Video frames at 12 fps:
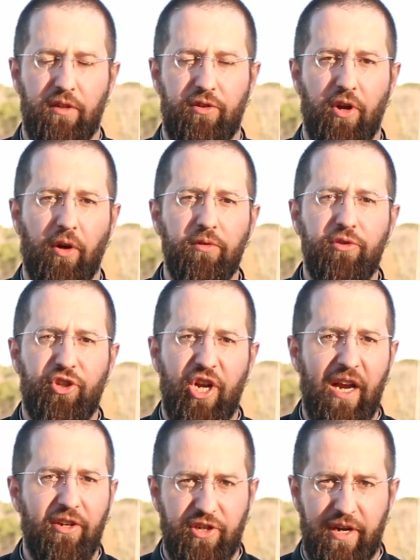Don't
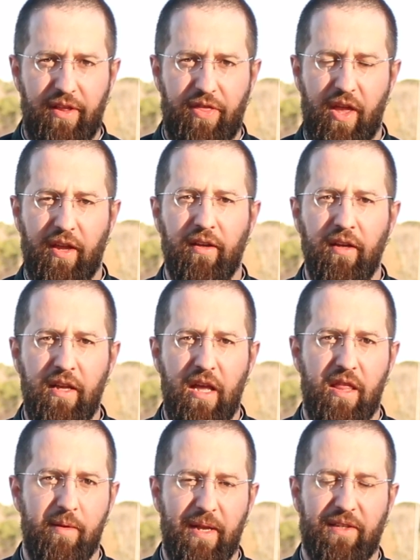change anything
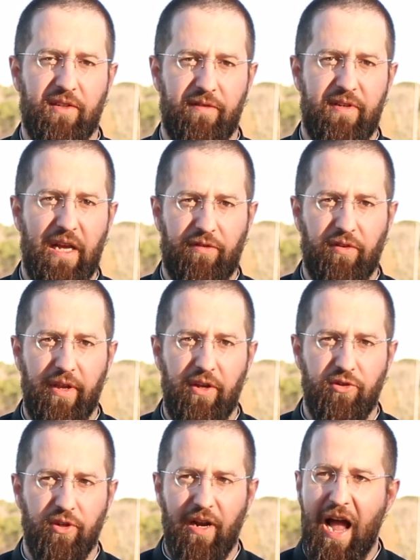in the midst of
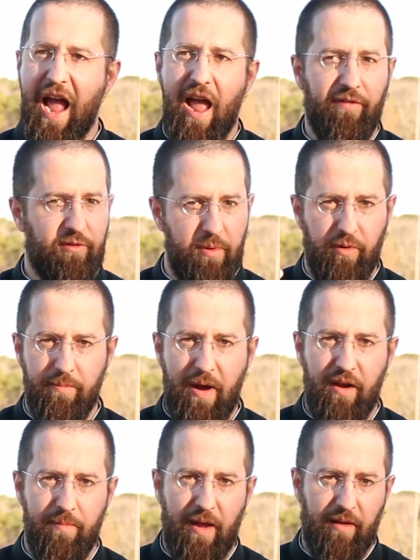desolation. I have to be
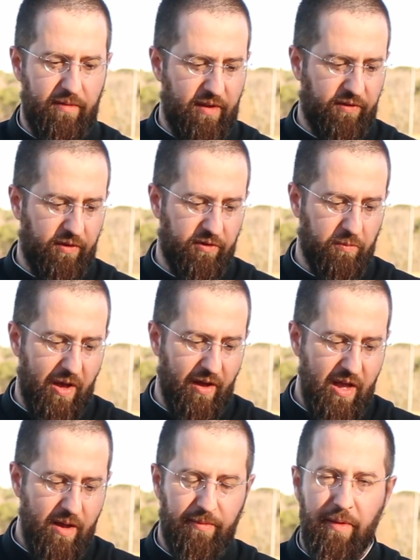reminded about this as well.
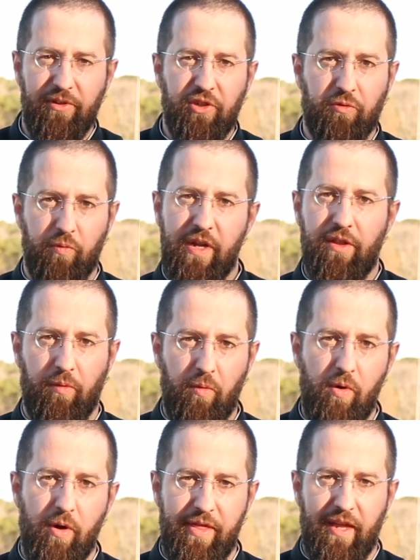Let me just read the
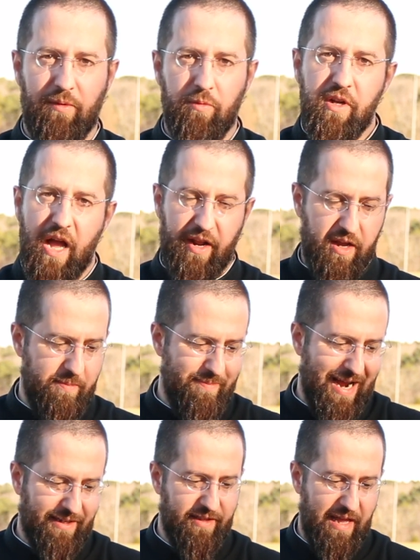rule and then we'll kind of come
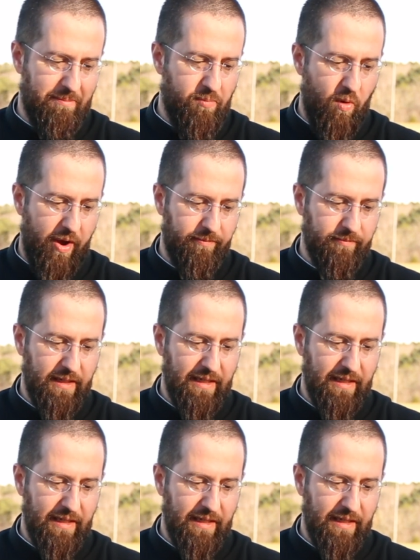back to that point.